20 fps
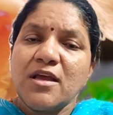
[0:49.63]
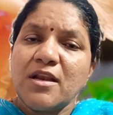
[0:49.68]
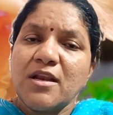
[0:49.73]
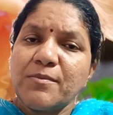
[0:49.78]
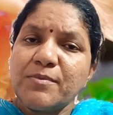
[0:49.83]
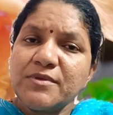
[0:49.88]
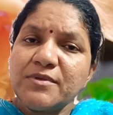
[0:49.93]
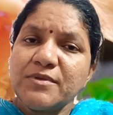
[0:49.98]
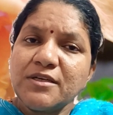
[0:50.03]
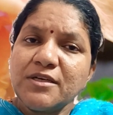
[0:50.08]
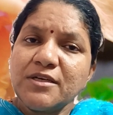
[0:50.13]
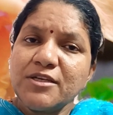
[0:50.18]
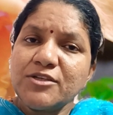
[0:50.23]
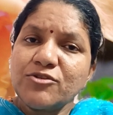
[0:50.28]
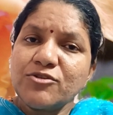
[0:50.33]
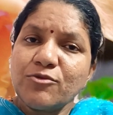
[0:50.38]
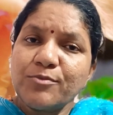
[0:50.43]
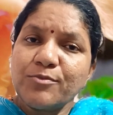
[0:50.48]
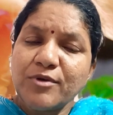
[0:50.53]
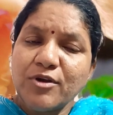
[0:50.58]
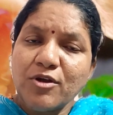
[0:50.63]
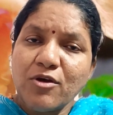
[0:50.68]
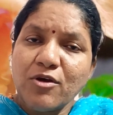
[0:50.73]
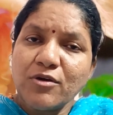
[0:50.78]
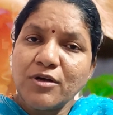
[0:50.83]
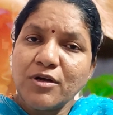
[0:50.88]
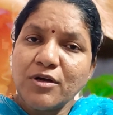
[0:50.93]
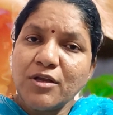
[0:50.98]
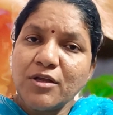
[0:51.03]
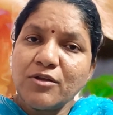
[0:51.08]
Representation of
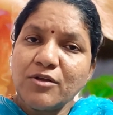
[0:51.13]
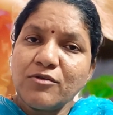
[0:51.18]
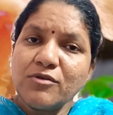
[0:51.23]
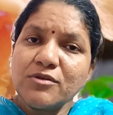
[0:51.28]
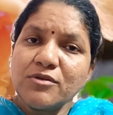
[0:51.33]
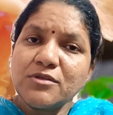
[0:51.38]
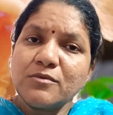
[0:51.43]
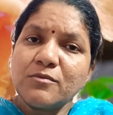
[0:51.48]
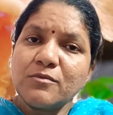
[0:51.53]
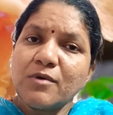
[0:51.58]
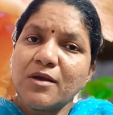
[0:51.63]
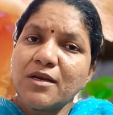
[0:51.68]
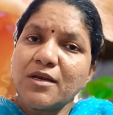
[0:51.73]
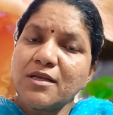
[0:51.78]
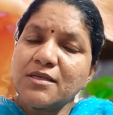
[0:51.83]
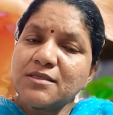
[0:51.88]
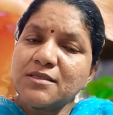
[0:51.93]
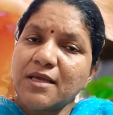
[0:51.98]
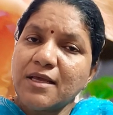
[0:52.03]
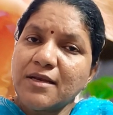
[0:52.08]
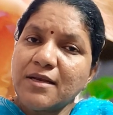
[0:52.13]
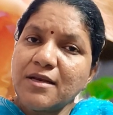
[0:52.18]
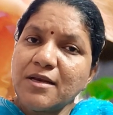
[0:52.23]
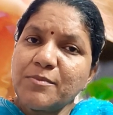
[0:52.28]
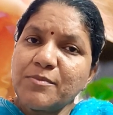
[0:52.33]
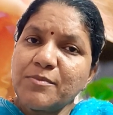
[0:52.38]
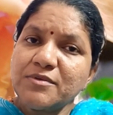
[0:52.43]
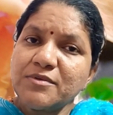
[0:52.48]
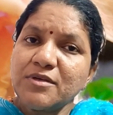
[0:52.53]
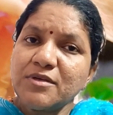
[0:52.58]
priority queue, so one is array
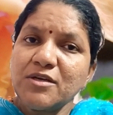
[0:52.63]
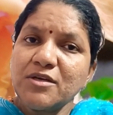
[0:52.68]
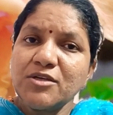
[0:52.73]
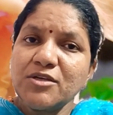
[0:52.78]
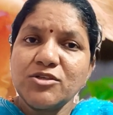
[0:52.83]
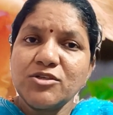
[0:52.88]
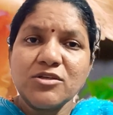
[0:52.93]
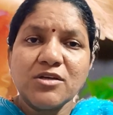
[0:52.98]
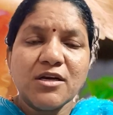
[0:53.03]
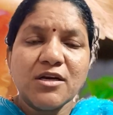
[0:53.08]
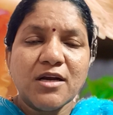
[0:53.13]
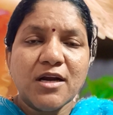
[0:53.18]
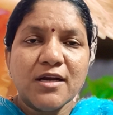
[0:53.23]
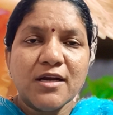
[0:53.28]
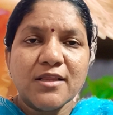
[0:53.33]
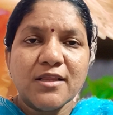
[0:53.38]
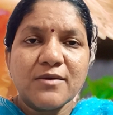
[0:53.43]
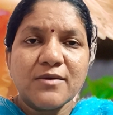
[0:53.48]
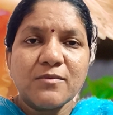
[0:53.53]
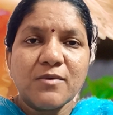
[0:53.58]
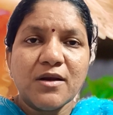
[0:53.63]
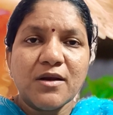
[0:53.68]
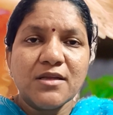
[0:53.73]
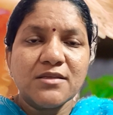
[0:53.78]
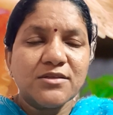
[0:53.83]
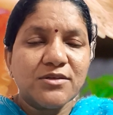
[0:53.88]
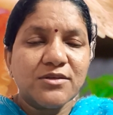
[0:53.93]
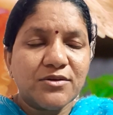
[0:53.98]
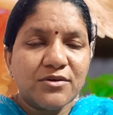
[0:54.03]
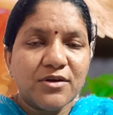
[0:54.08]
representation and another one
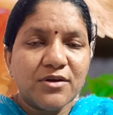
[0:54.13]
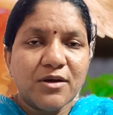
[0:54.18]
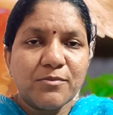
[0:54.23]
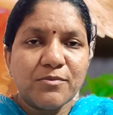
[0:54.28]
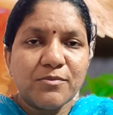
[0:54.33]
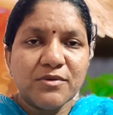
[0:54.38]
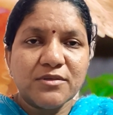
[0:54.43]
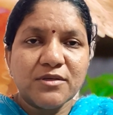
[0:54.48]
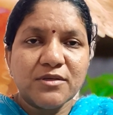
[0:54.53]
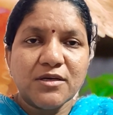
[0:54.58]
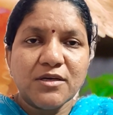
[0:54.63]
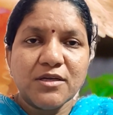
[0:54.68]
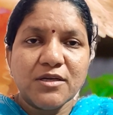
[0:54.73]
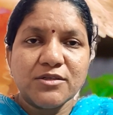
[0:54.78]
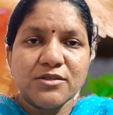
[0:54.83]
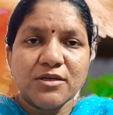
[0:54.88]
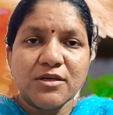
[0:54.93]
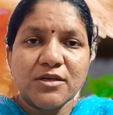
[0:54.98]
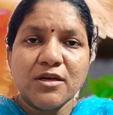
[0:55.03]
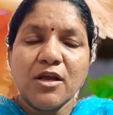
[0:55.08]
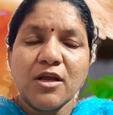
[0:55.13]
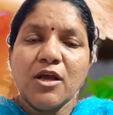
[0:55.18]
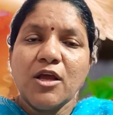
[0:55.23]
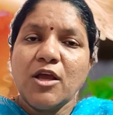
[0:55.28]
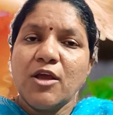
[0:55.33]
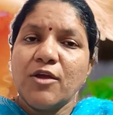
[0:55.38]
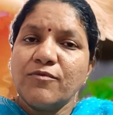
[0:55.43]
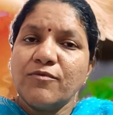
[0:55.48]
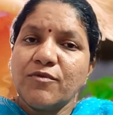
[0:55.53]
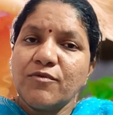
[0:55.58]
is tree representation.
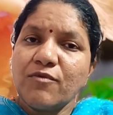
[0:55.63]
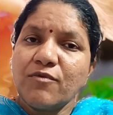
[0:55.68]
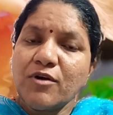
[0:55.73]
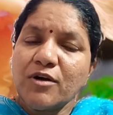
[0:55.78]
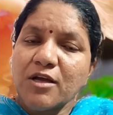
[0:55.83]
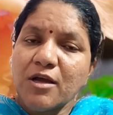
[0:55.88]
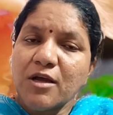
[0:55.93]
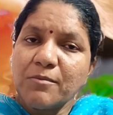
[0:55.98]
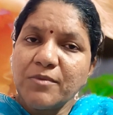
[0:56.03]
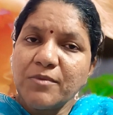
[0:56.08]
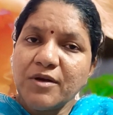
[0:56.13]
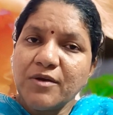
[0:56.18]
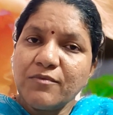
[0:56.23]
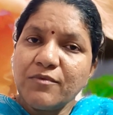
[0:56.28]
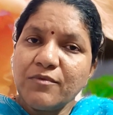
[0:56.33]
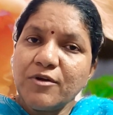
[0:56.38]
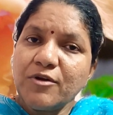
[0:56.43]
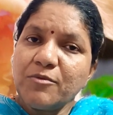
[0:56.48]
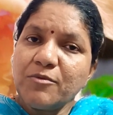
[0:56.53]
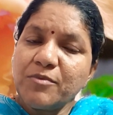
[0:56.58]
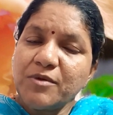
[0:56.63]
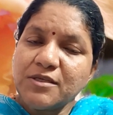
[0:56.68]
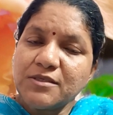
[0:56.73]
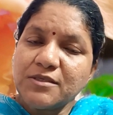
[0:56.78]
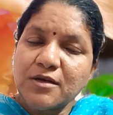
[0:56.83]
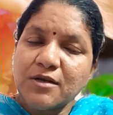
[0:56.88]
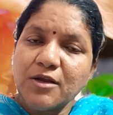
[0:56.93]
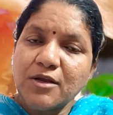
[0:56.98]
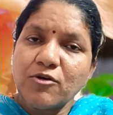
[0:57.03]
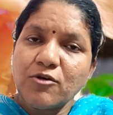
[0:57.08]
If you want a complete video, please
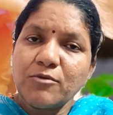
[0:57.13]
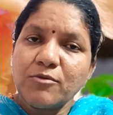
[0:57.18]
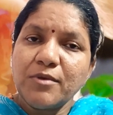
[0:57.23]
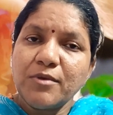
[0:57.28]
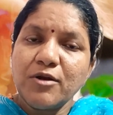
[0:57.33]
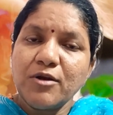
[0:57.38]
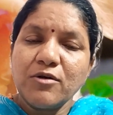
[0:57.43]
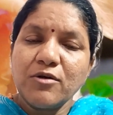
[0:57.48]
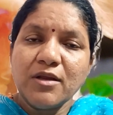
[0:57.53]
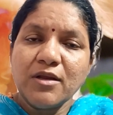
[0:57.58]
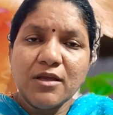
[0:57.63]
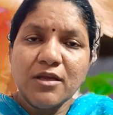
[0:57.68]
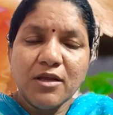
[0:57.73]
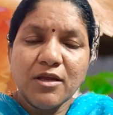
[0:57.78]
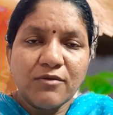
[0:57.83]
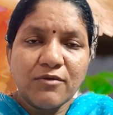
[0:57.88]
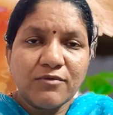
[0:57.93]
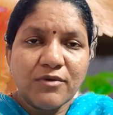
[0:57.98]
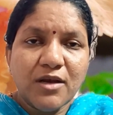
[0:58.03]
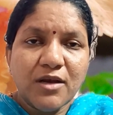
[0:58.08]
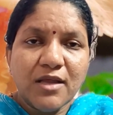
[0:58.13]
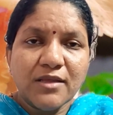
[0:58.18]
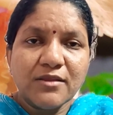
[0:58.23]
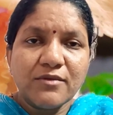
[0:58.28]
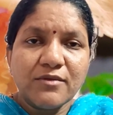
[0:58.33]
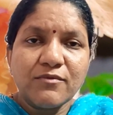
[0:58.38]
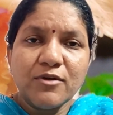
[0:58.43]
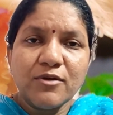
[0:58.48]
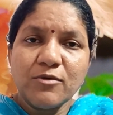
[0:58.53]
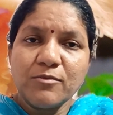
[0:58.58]
click on below link. If you like
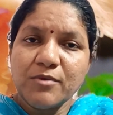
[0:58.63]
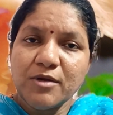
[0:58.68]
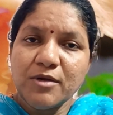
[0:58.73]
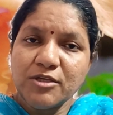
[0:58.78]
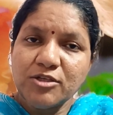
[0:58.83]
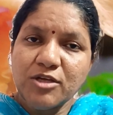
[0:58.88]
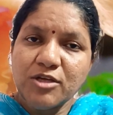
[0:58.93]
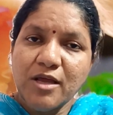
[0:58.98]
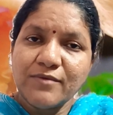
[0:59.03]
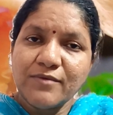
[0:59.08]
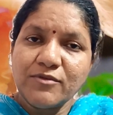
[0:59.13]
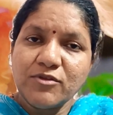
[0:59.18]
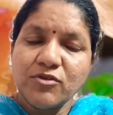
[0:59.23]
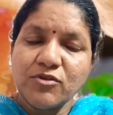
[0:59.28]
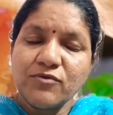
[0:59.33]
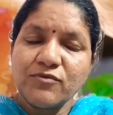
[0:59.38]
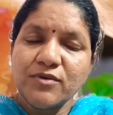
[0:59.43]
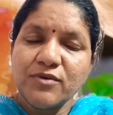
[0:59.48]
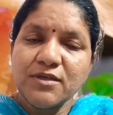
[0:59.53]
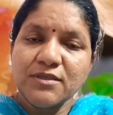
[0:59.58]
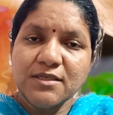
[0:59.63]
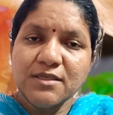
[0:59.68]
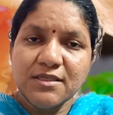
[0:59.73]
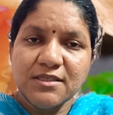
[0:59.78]
the video, please share with your friends